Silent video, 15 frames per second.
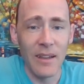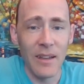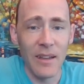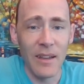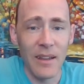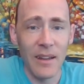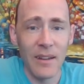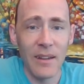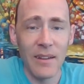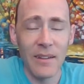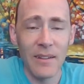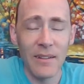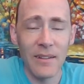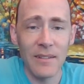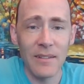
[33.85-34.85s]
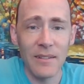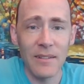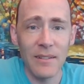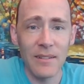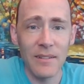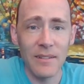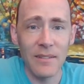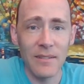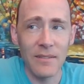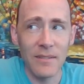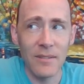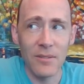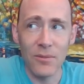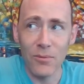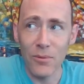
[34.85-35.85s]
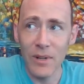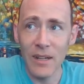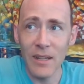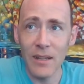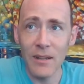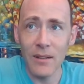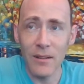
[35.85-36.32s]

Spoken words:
a 20